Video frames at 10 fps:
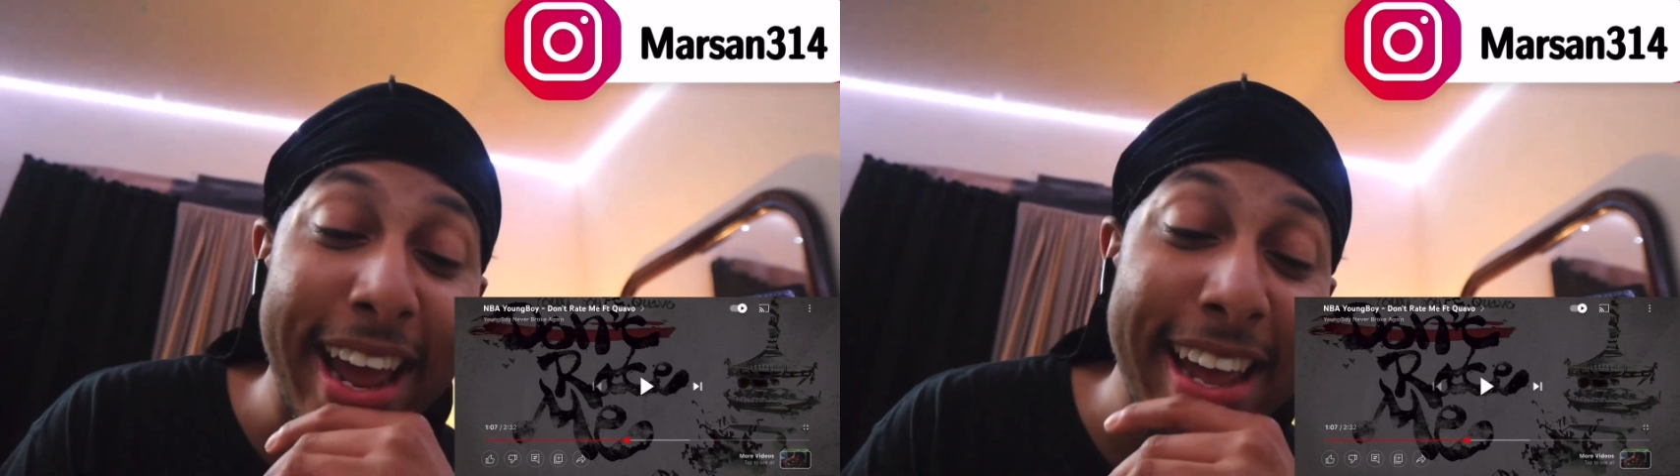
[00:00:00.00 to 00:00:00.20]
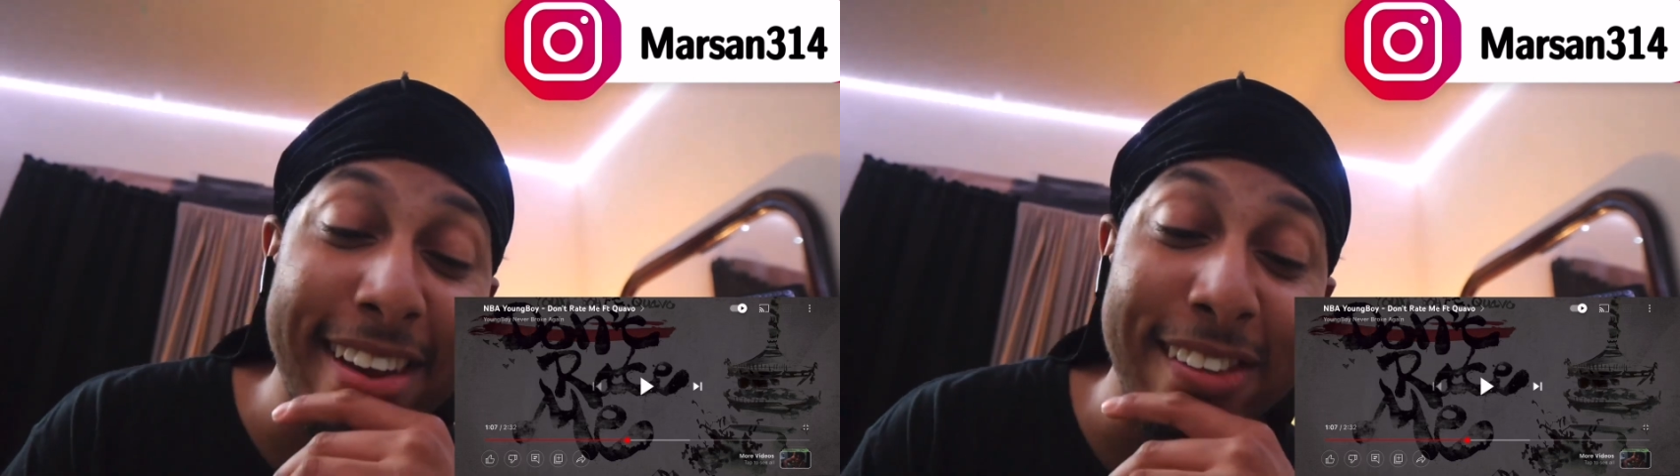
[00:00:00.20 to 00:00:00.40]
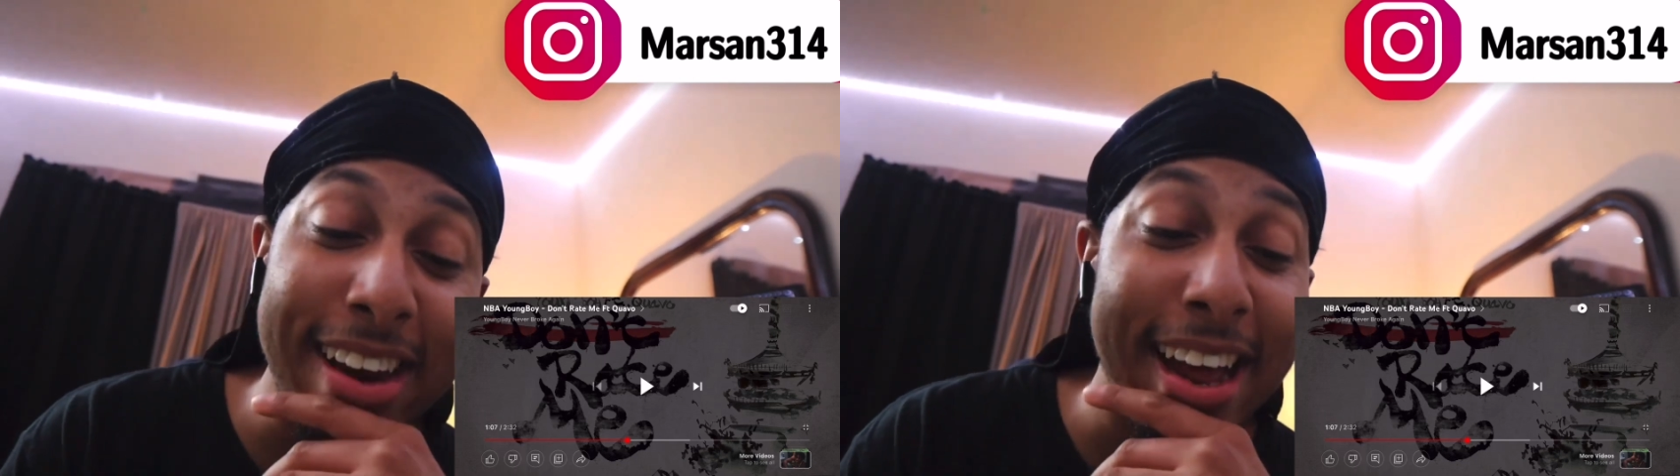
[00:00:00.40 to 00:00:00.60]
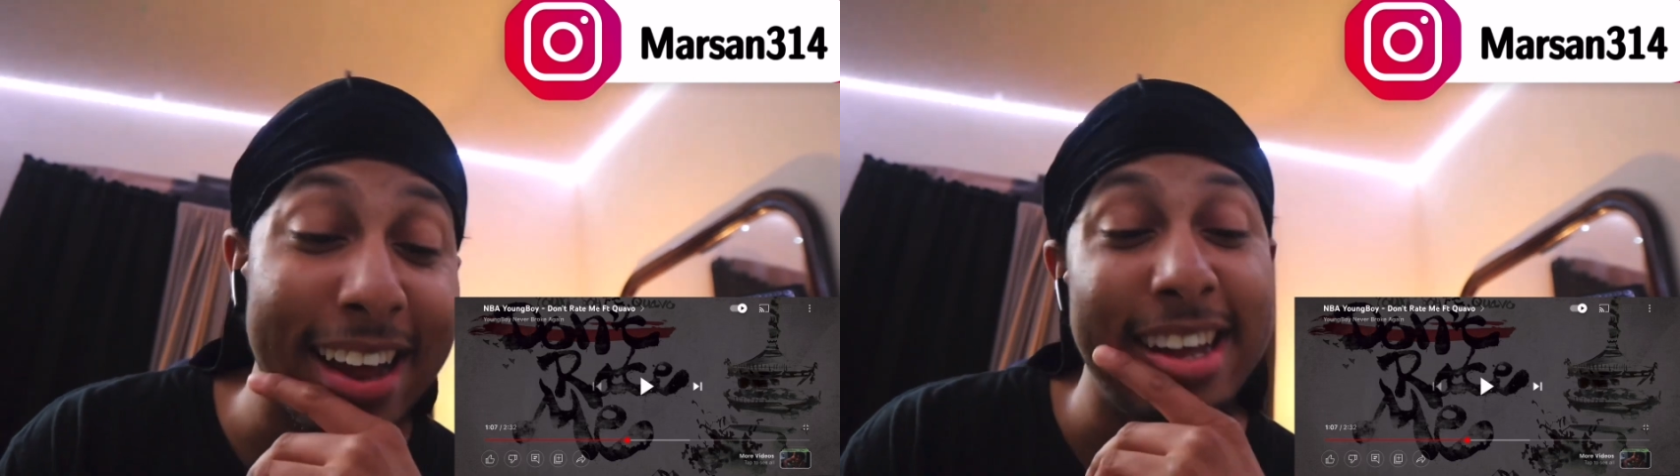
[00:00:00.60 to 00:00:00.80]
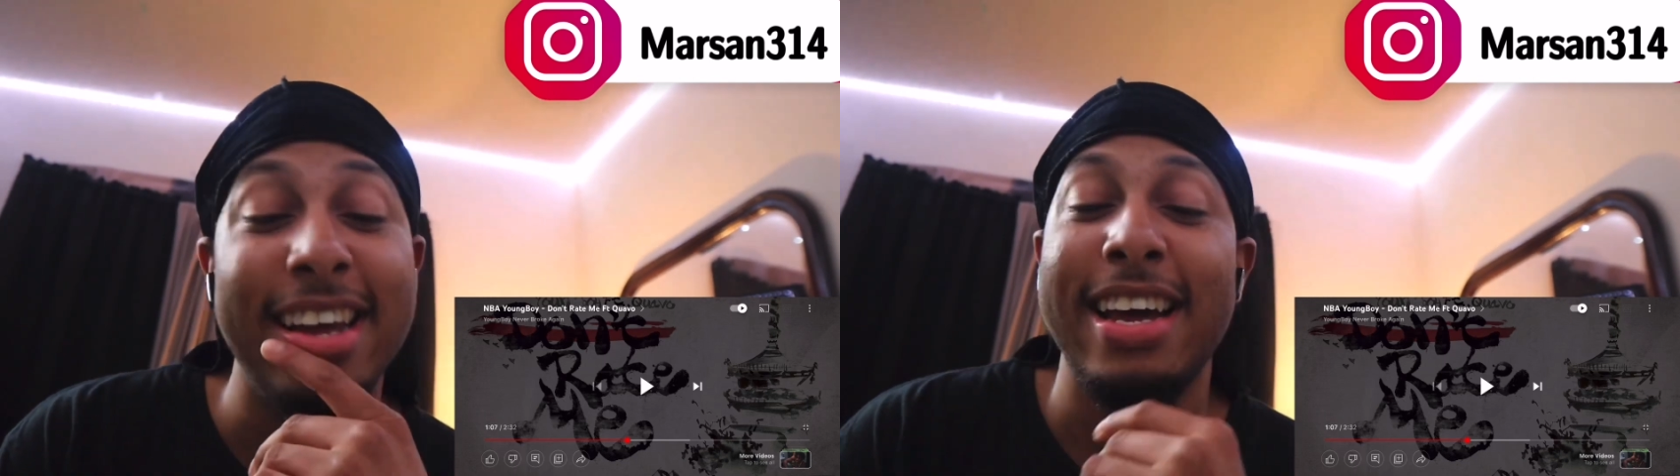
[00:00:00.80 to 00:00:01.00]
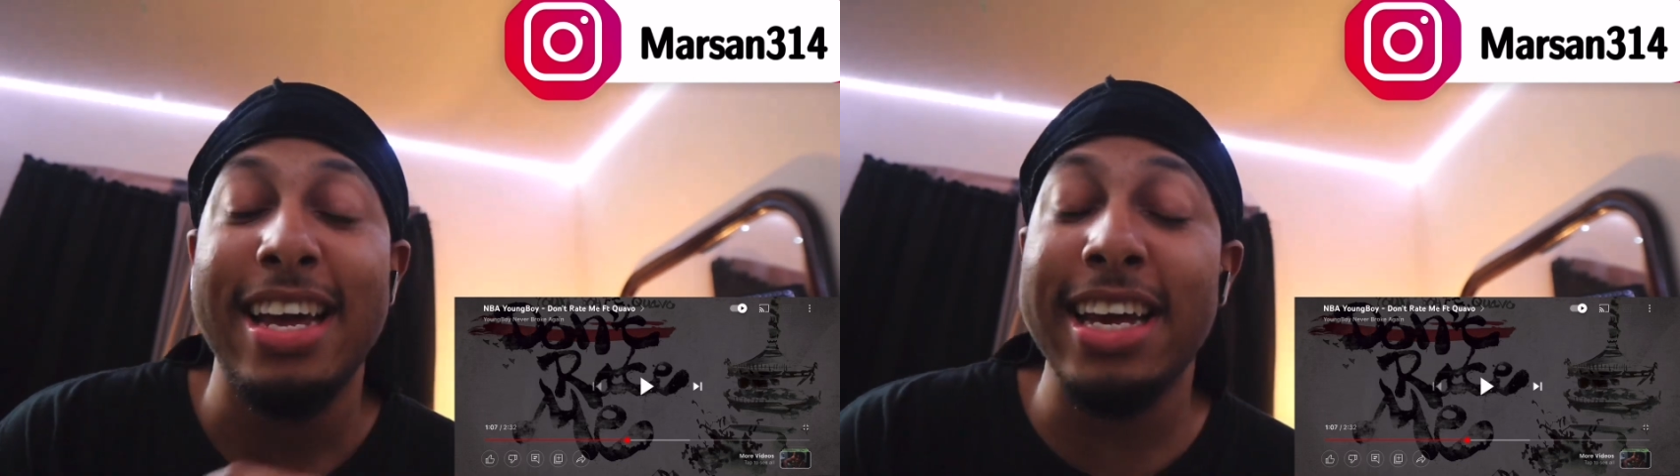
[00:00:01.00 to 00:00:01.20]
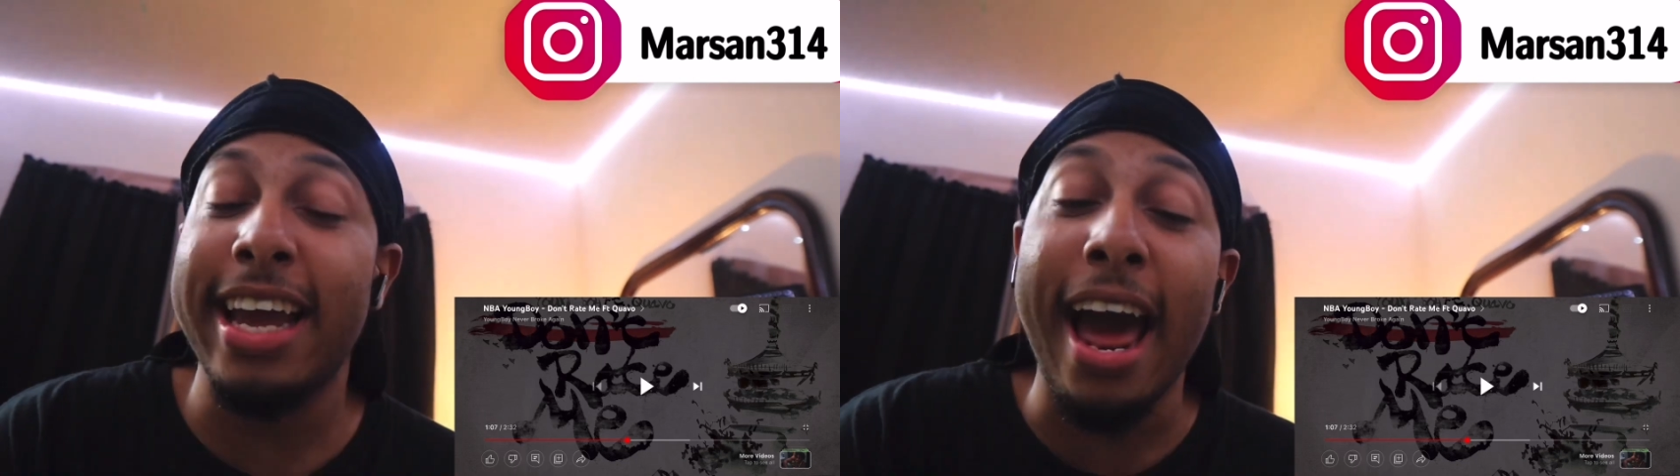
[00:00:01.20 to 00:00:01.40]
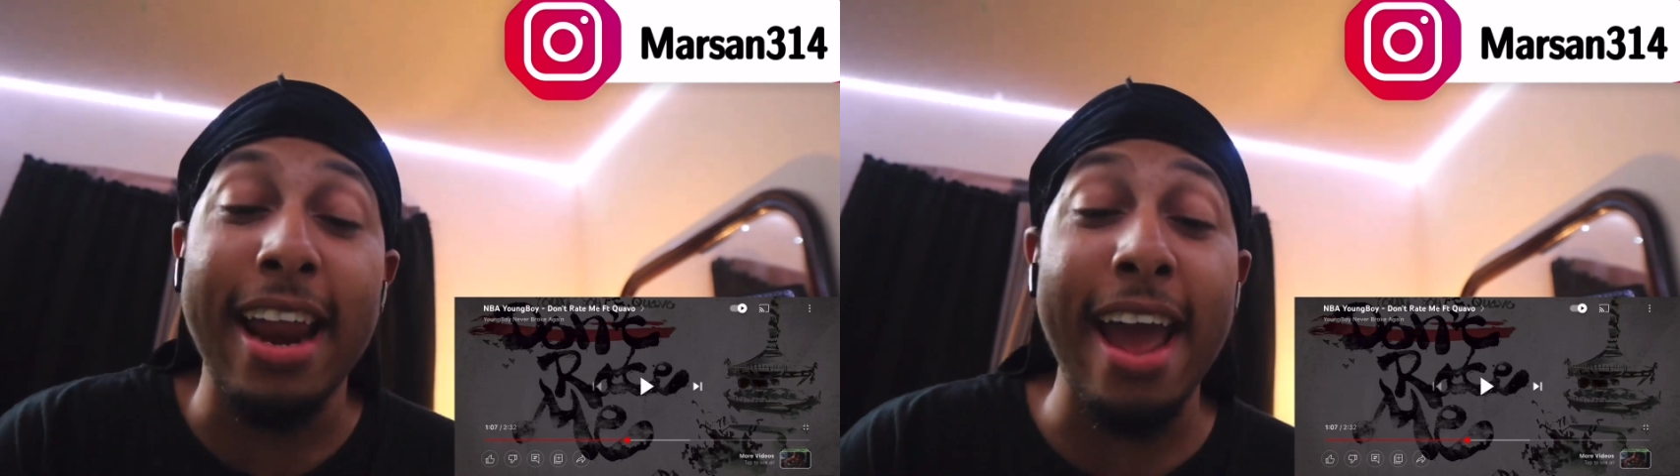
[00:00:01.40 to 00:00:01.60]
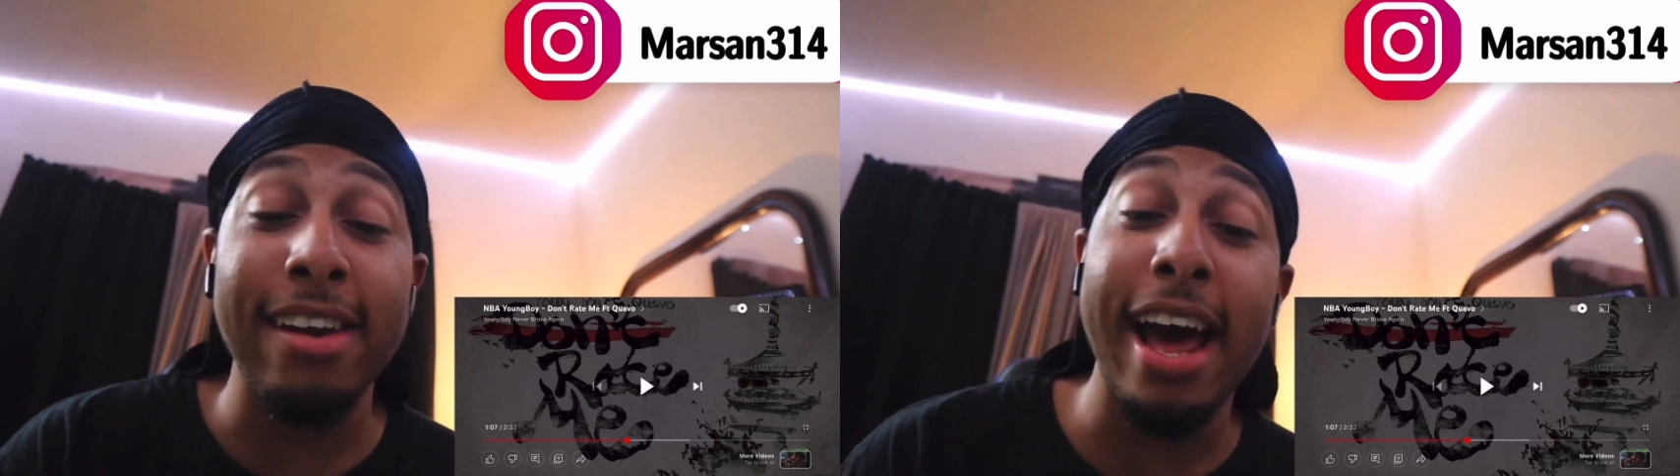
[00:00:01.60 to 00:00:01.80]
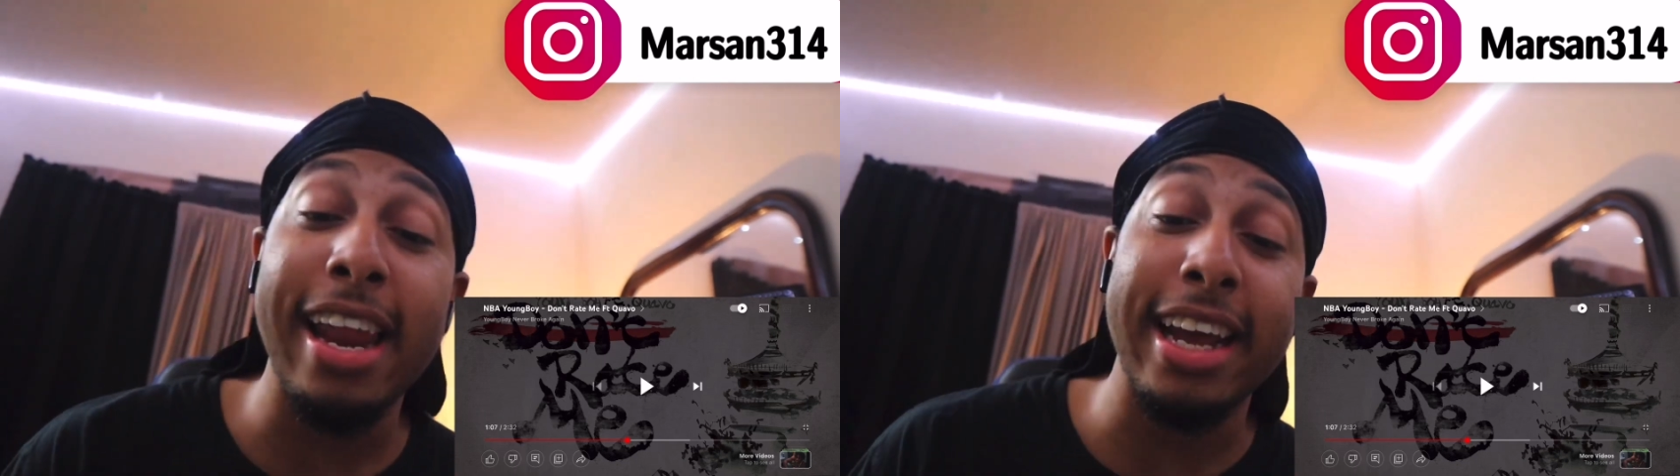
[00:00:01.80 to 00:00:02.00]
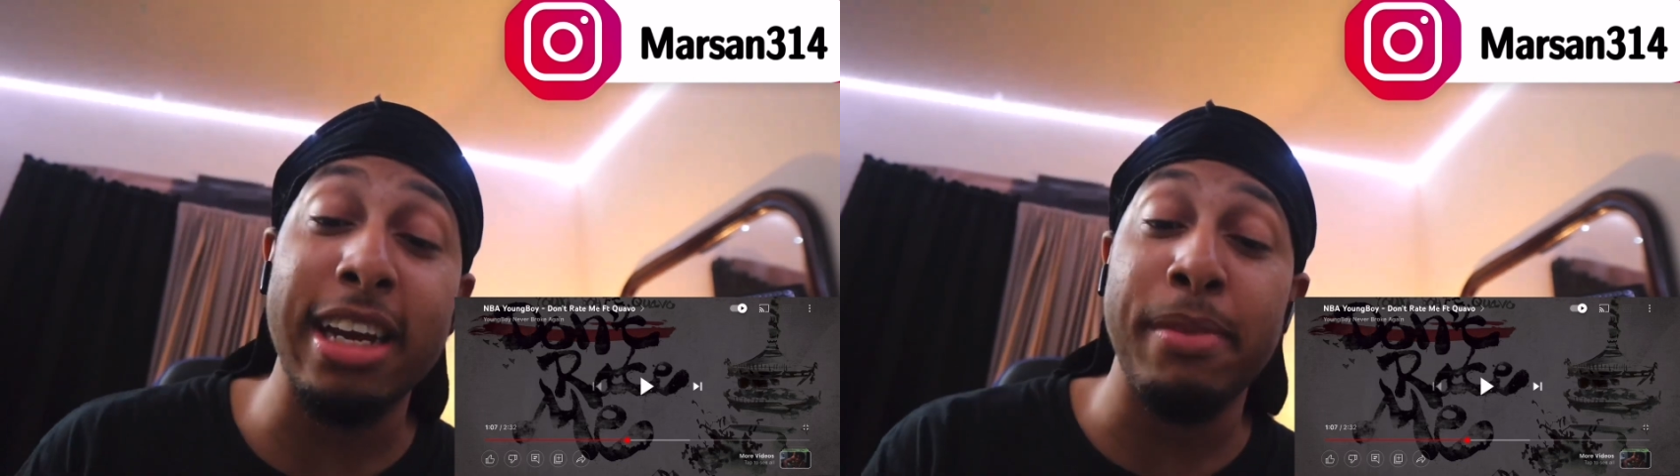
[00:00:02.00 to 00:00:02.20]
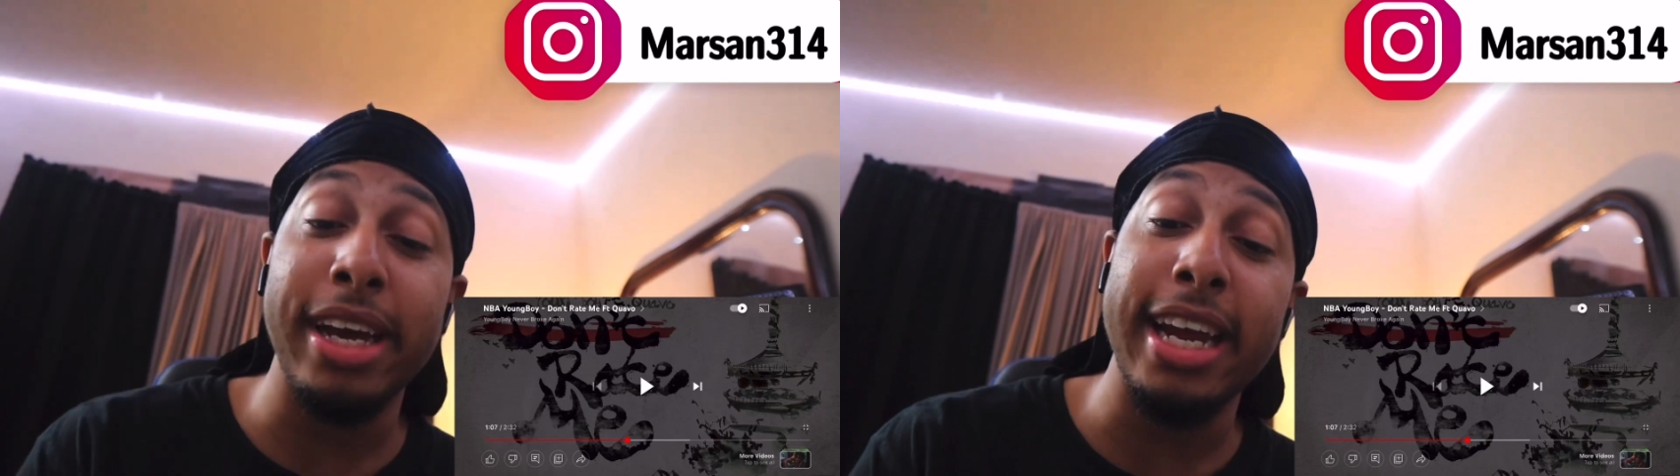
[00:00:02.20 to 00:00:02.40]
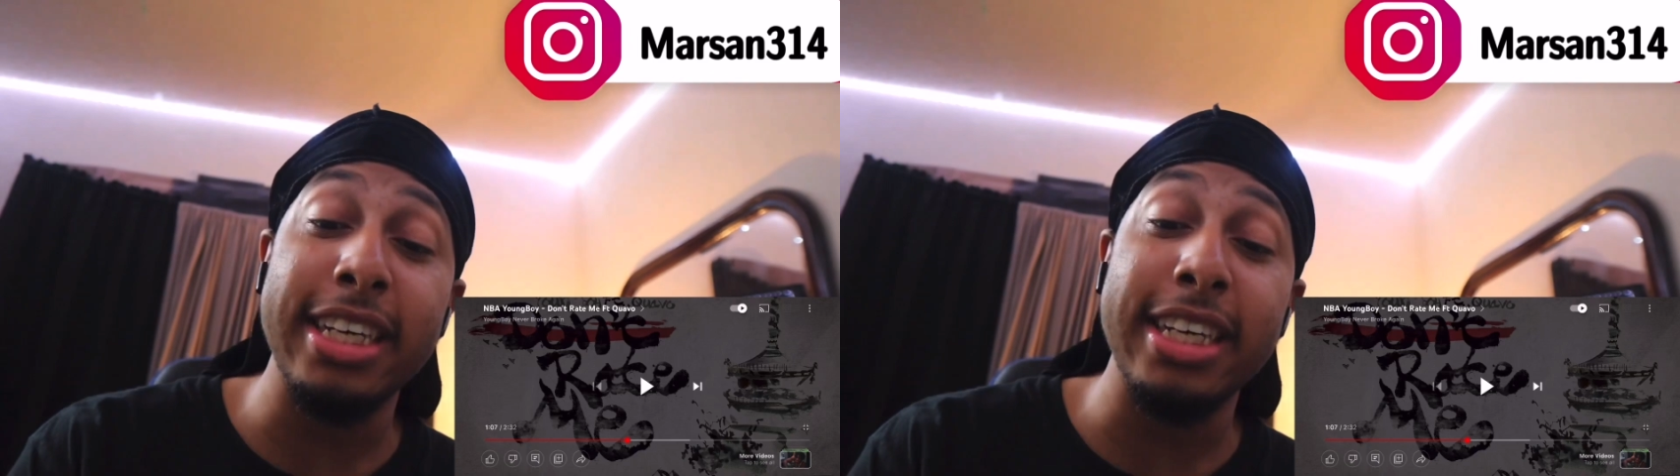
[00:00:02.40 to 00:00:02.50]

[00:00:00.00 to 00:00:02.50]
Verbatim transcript: I ain't gonna lie, it kind I ain't lie like at the beginning.